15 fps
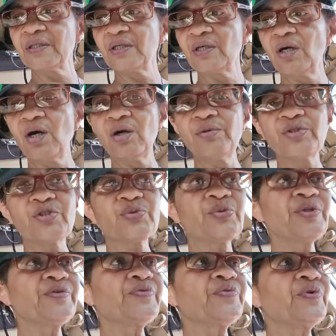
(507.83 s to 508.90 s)
Oh, it's
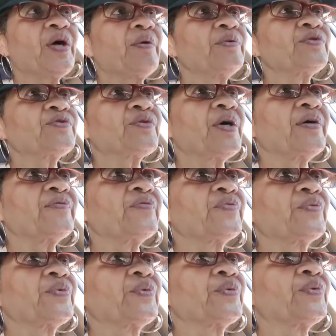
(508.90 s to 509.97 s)
24-hour
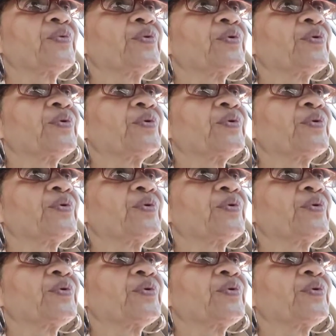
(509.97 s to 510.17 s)
drive-through.